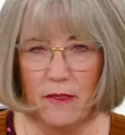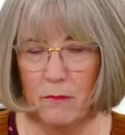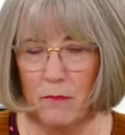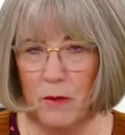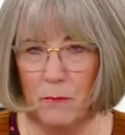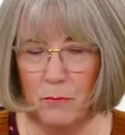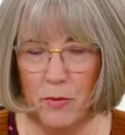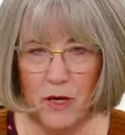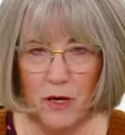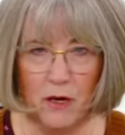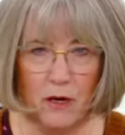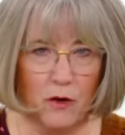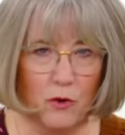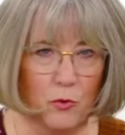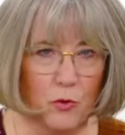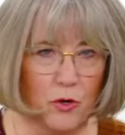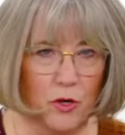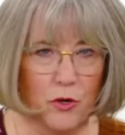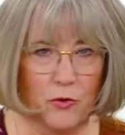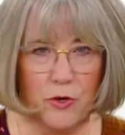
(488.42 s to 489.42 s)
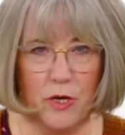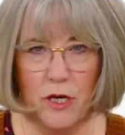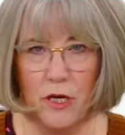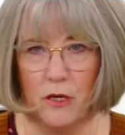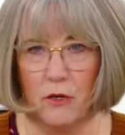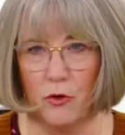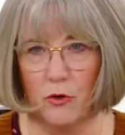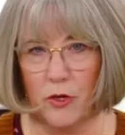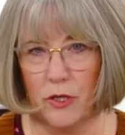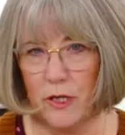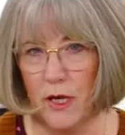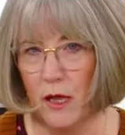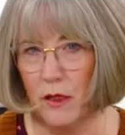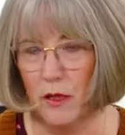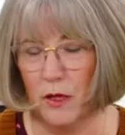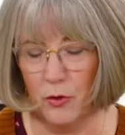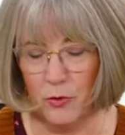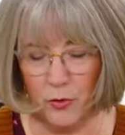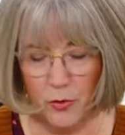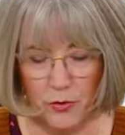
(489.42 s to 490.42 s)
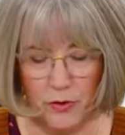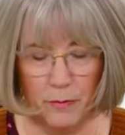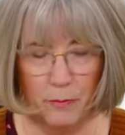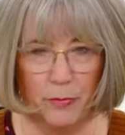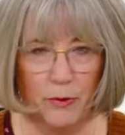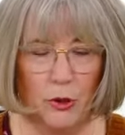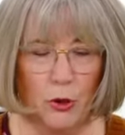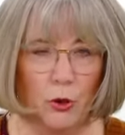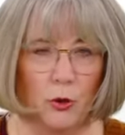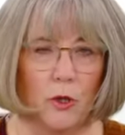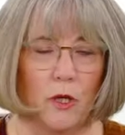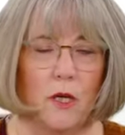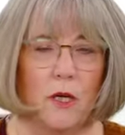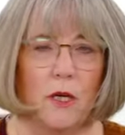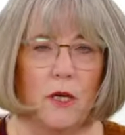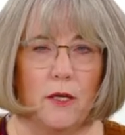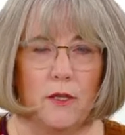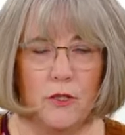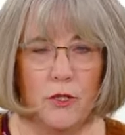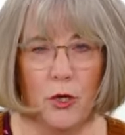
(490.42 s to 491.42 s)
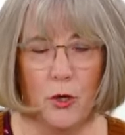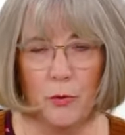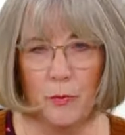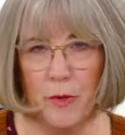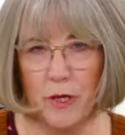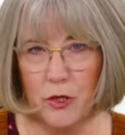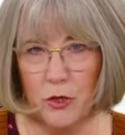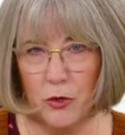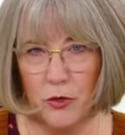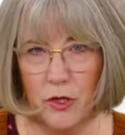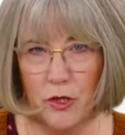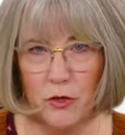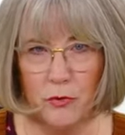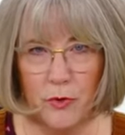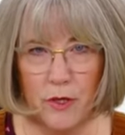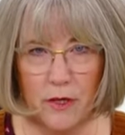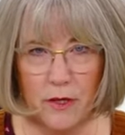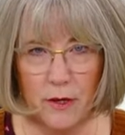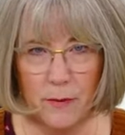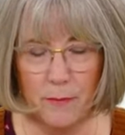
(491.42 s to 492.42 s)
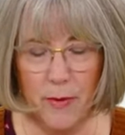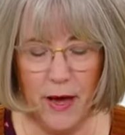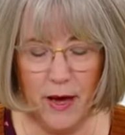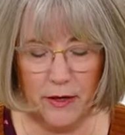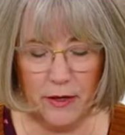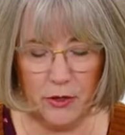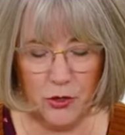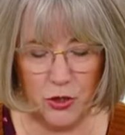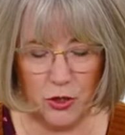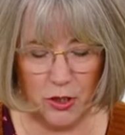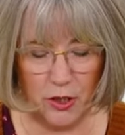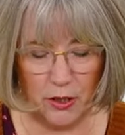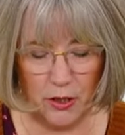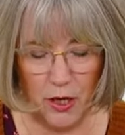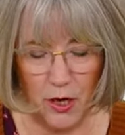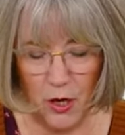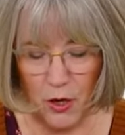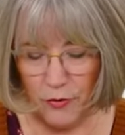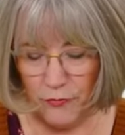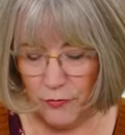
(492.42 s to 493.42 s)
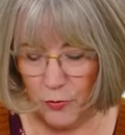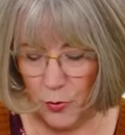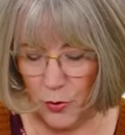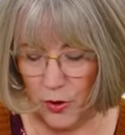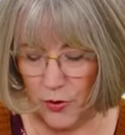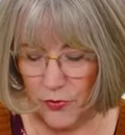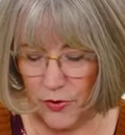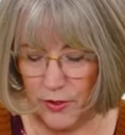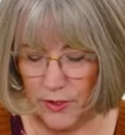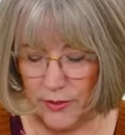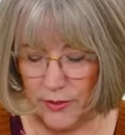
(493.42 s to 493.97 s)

them in pink or green or yellow or the blue. So make sure that you read the packaging for the